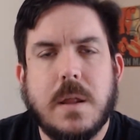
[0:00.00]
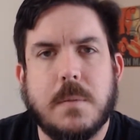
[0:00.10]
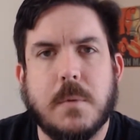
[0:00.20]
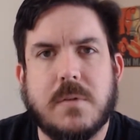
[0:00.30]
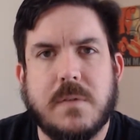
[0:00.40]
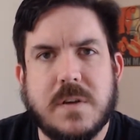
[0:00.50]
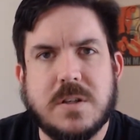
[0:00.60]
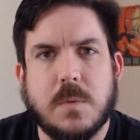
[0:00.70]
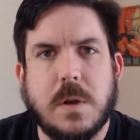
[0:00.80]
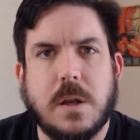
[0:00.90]
the most
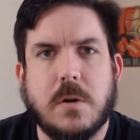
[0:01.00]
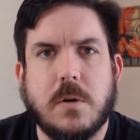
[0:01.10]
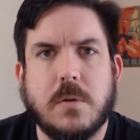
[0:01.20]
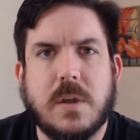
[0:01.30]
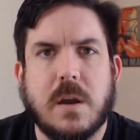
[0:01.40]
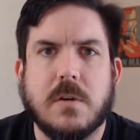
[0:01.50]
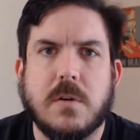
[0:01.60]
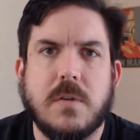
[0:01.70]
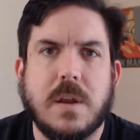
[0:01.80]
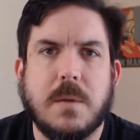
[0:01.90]
efficient way to introduce
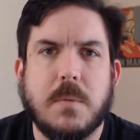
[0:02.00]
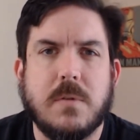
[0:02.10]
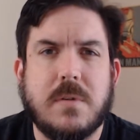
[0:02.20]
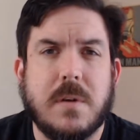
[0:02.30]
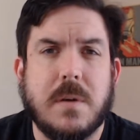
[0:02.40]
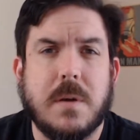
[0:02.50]
characters, and the most